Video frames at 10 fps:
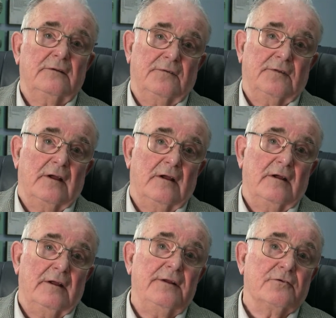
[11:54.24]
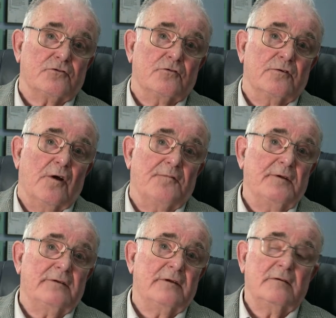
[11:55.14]
there in the drawing
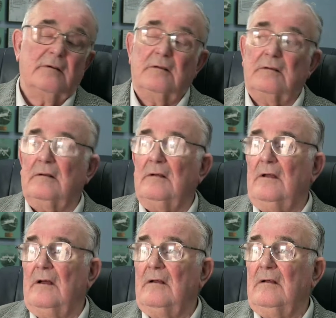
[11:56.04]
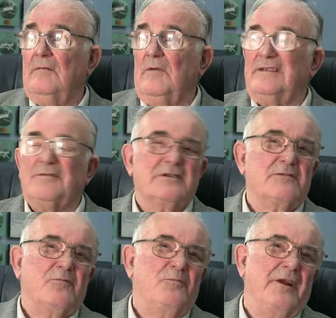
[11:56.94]
office, which was a
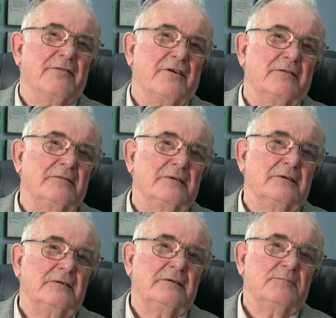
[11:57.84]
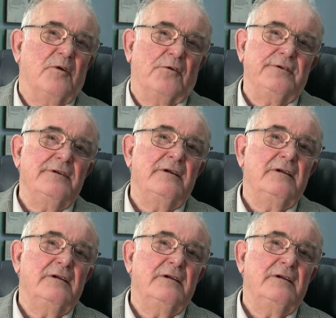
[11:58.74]
bit of a pardon.